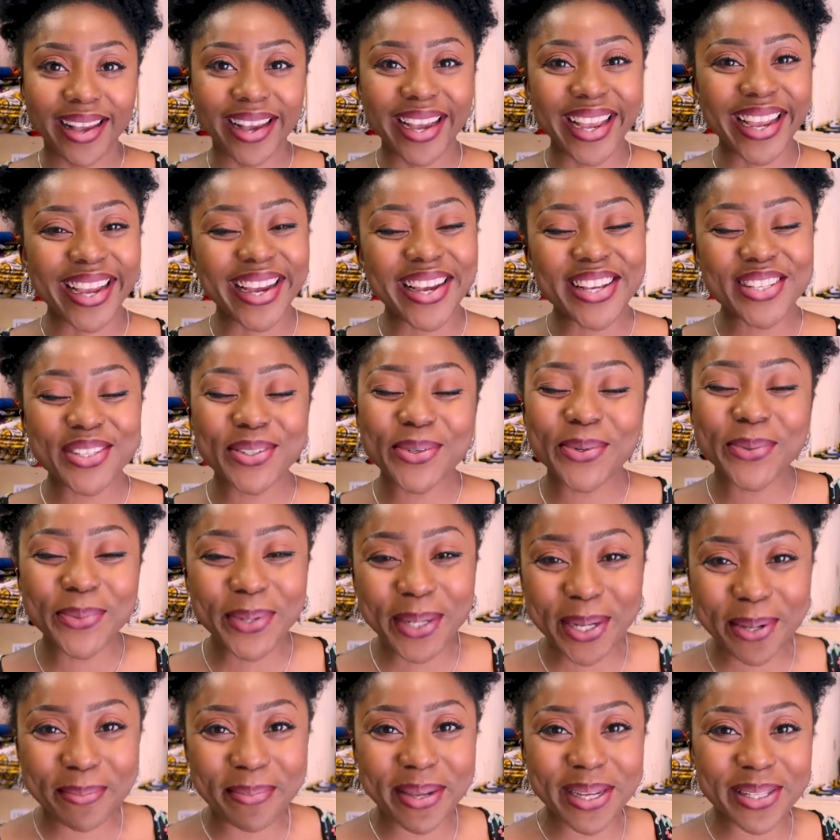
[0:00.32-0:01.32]
Hi guys,
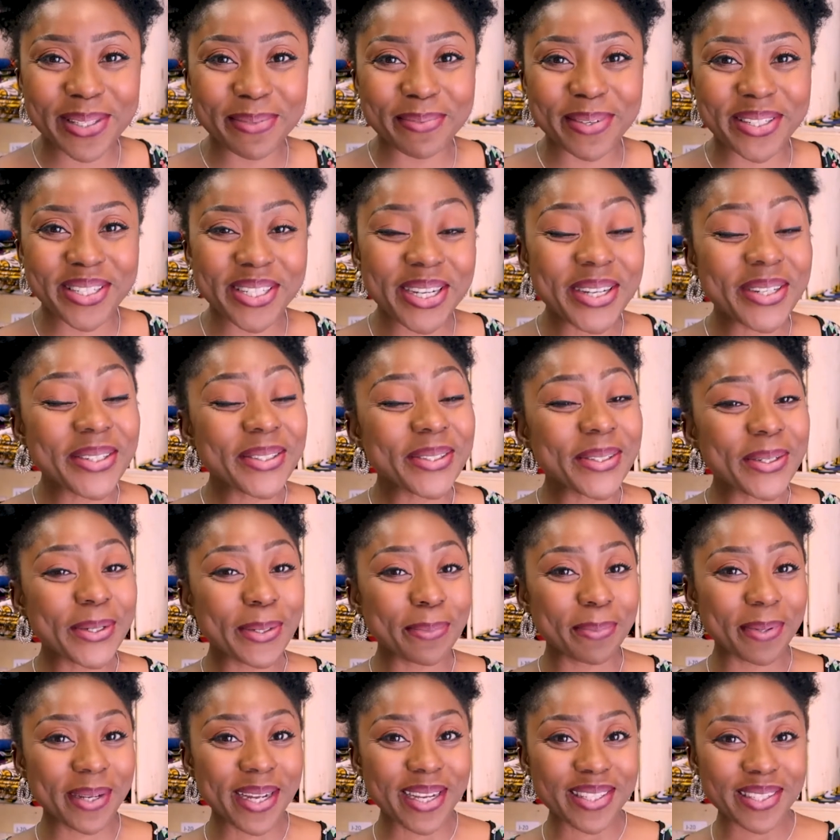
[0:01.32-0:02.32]
welcome back to my channel.
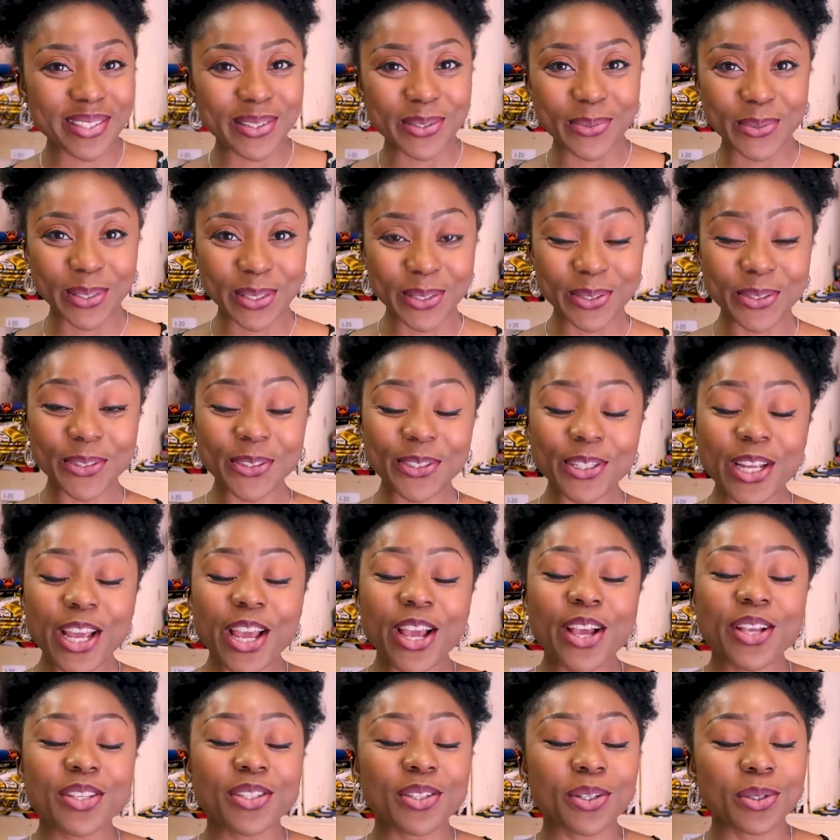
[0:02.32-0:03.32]
Hope you guys are doing good.
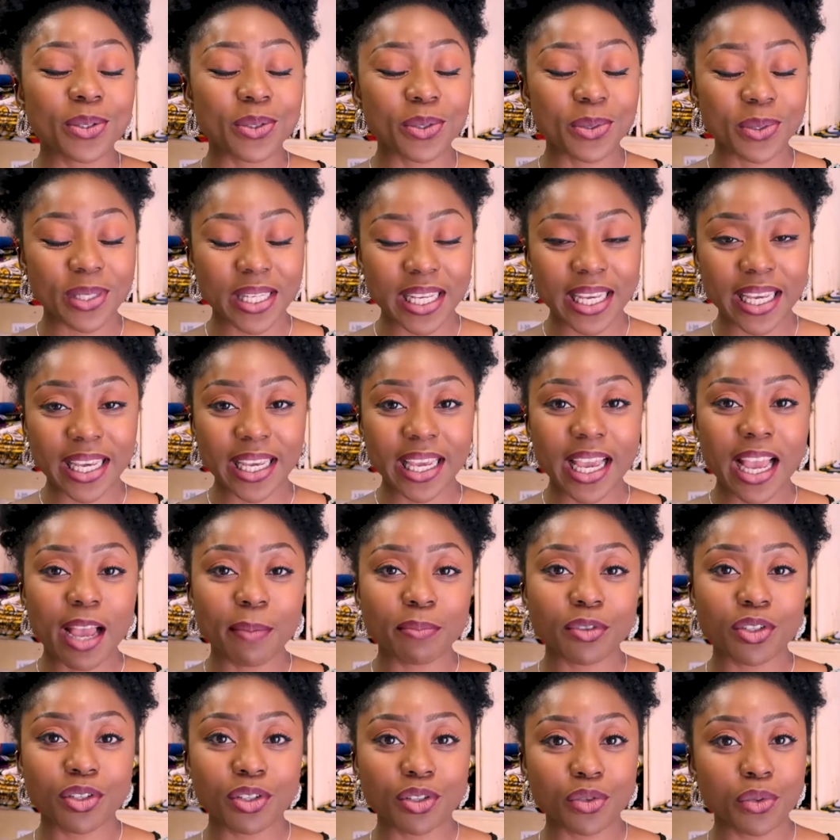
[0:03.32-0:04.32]
So today
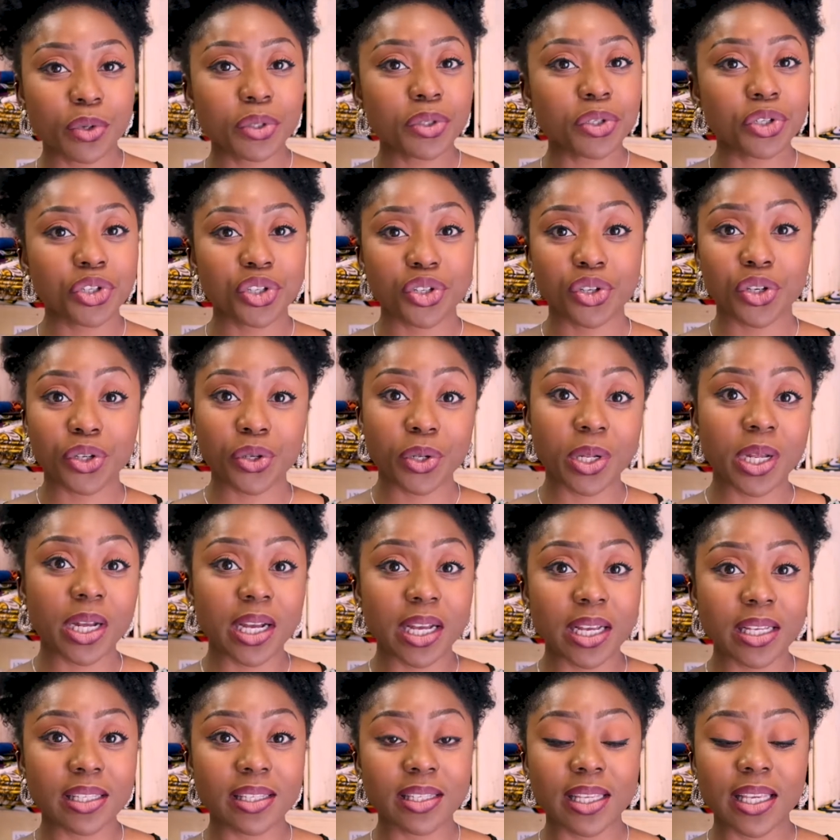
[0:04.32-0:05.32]
I'm just going to show you
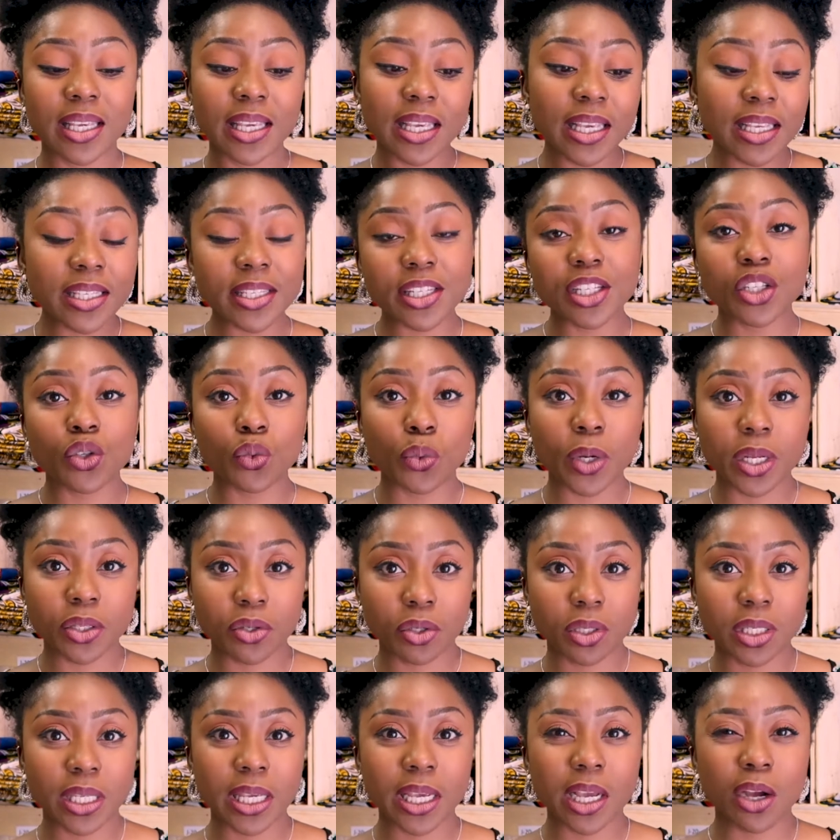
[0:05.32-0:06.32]
guys the easiest way
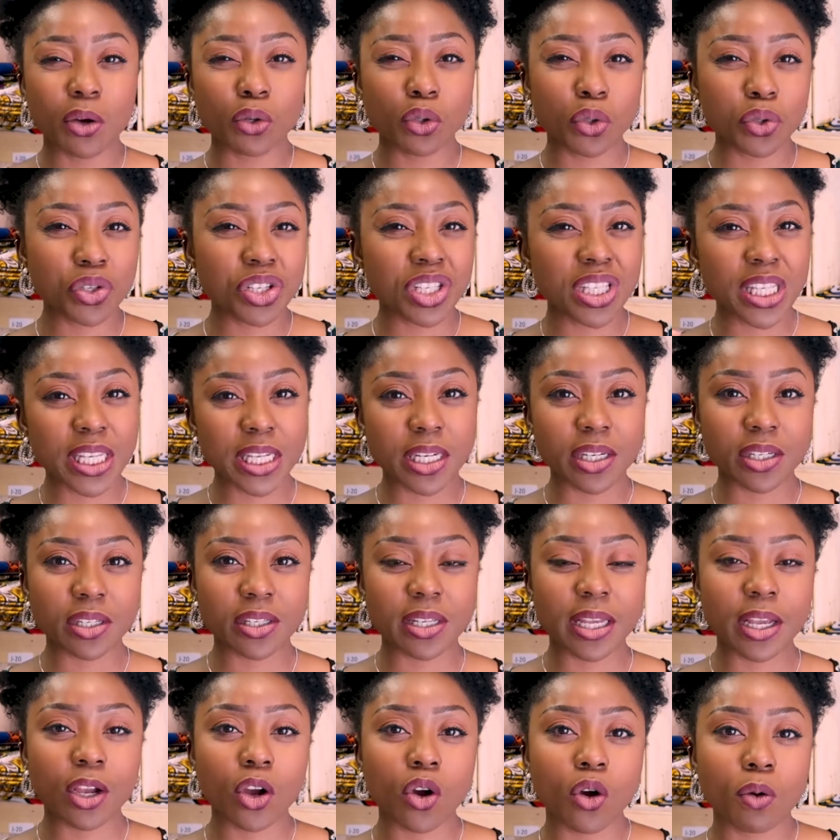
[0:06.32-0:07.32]
to take out those stickers
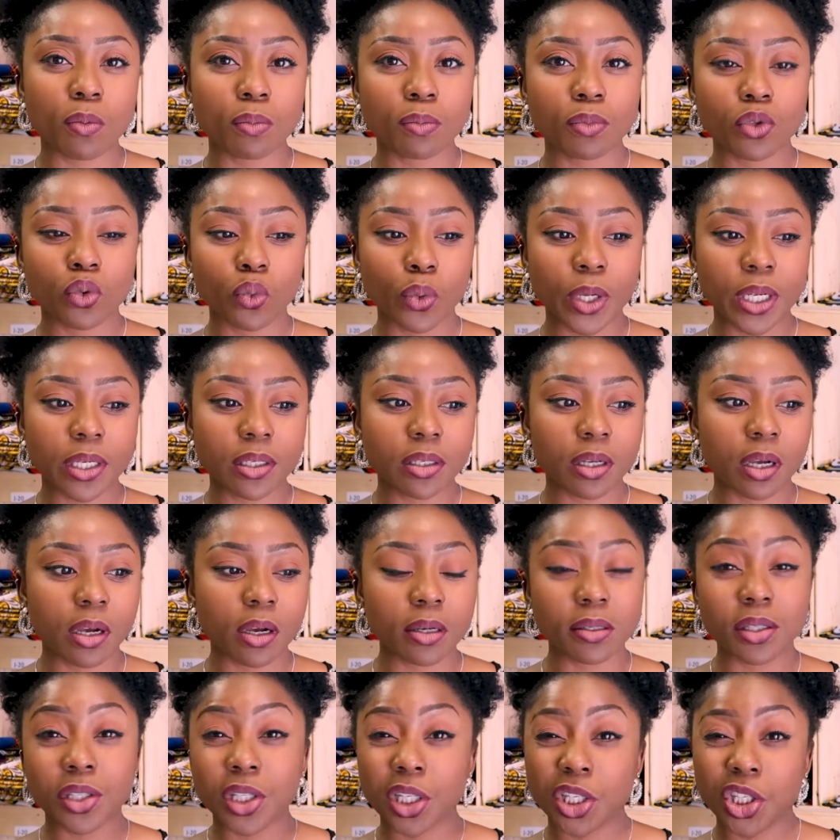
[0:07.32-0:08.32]
that comes with
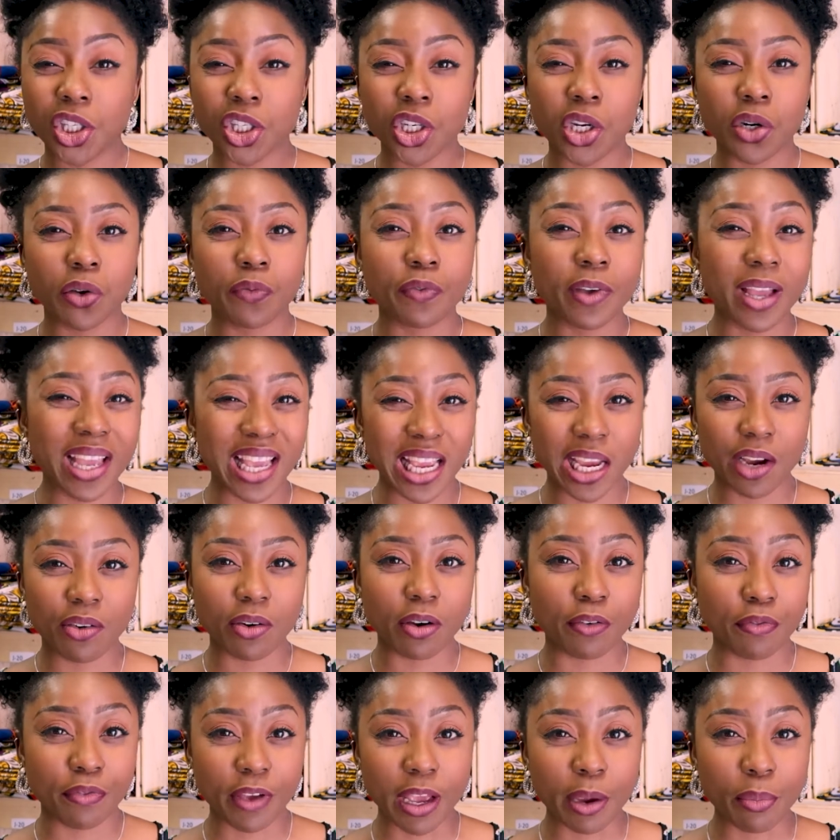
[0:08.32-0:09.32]
a 6 yard of
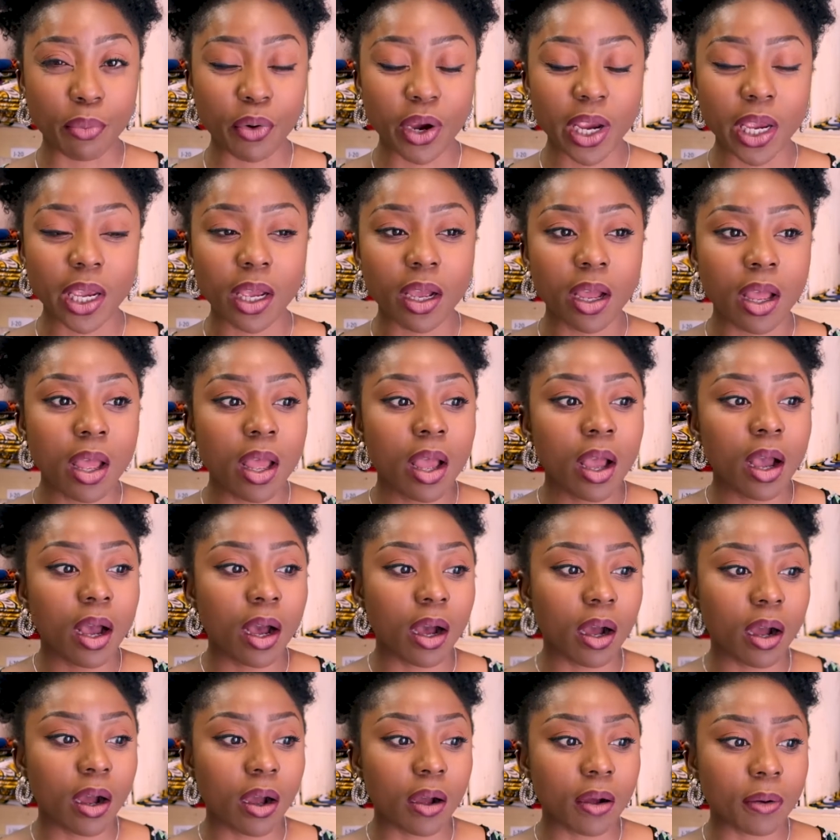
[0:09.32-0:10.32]
Ankara fabric.
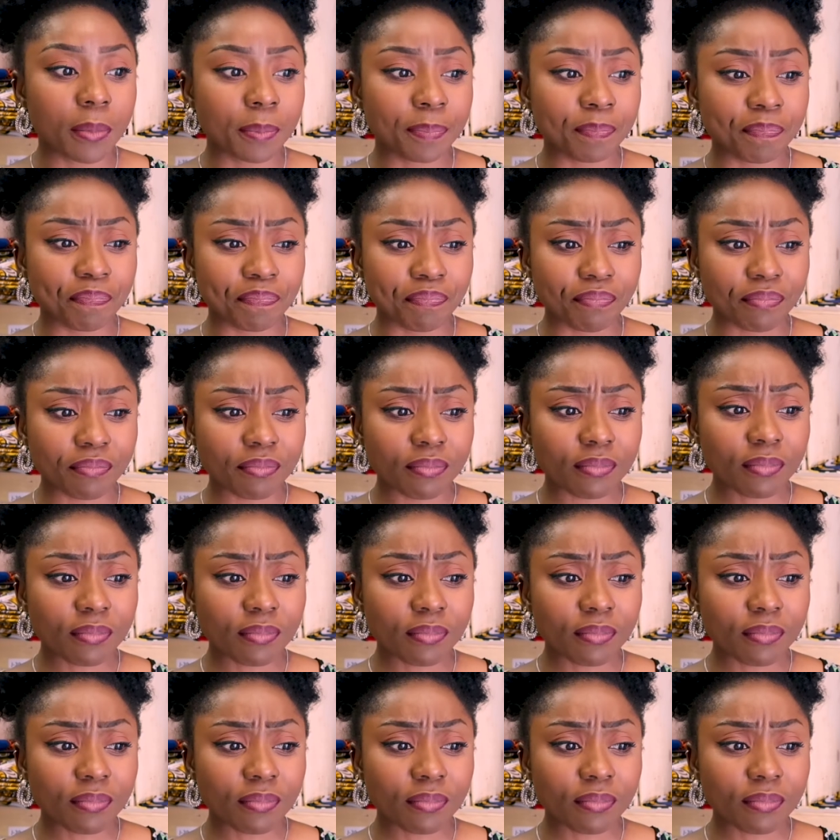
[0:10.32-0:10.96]
Normally